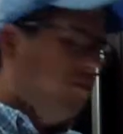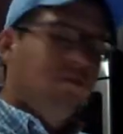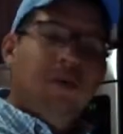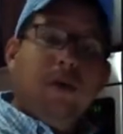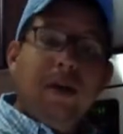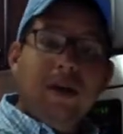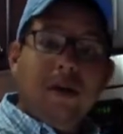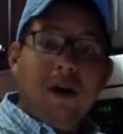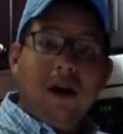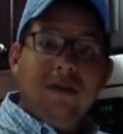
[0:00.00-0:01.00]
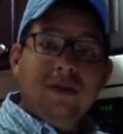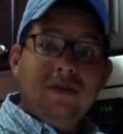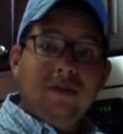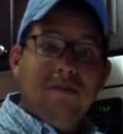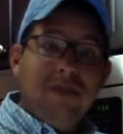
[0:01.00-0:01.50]
brewing your coffee
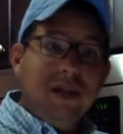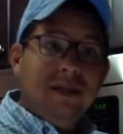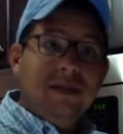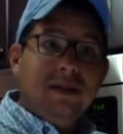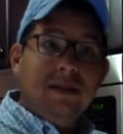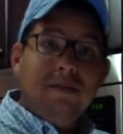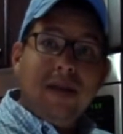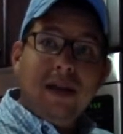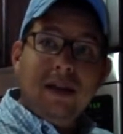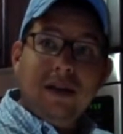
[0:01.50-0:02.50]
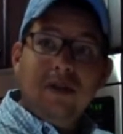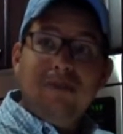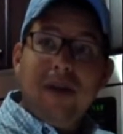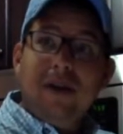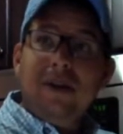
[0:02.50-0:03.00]
from beans is is
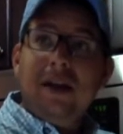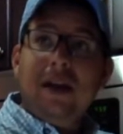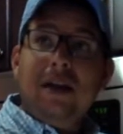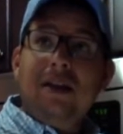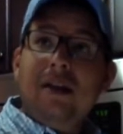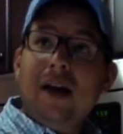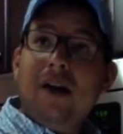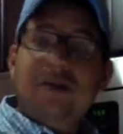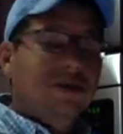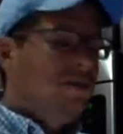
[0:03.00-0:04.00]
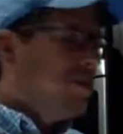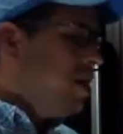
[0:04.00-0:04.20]
better than anything else.